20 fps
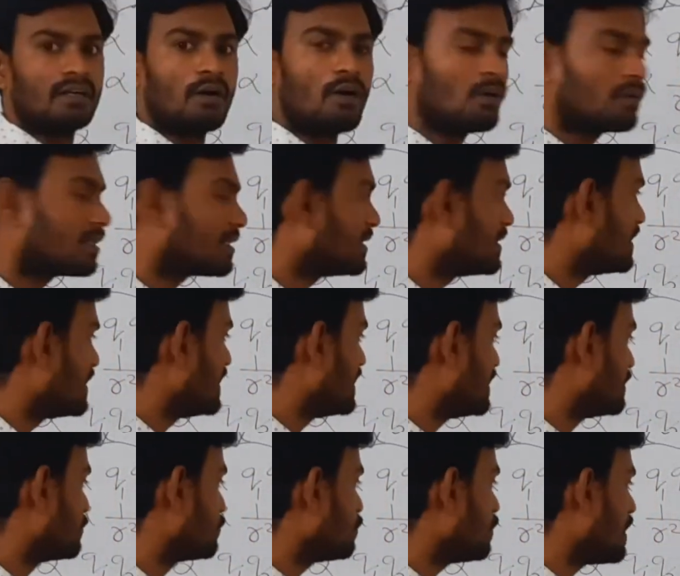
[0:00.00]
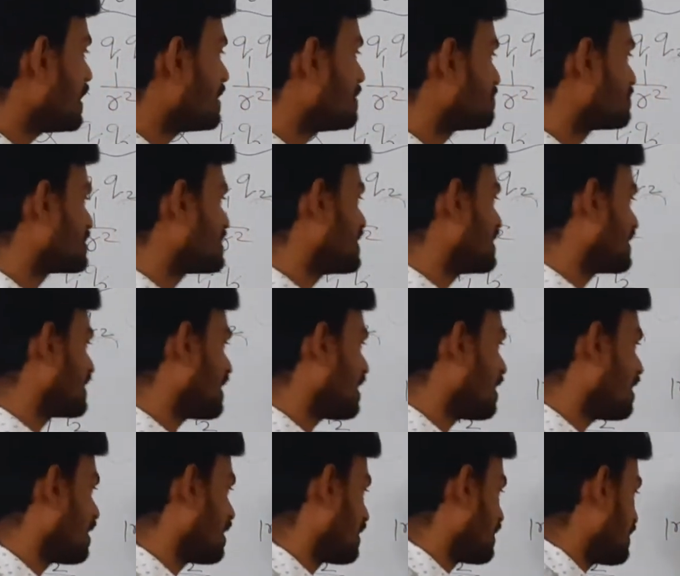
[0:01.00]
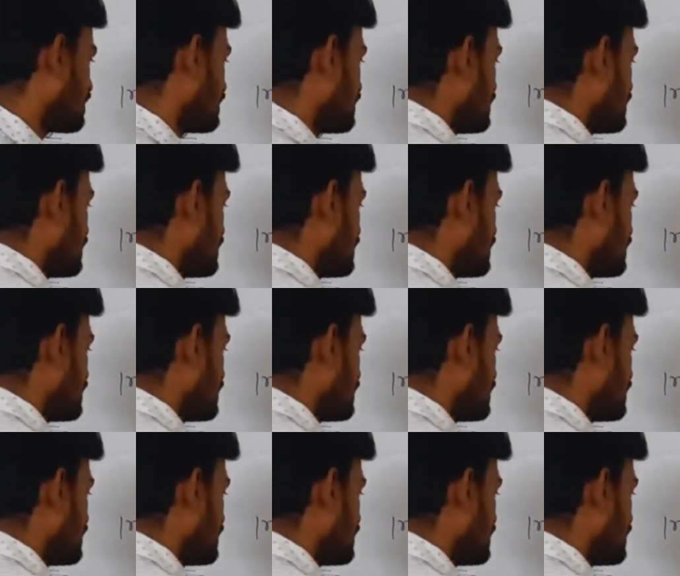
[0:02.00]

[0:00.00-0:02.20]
naught into epsilon r.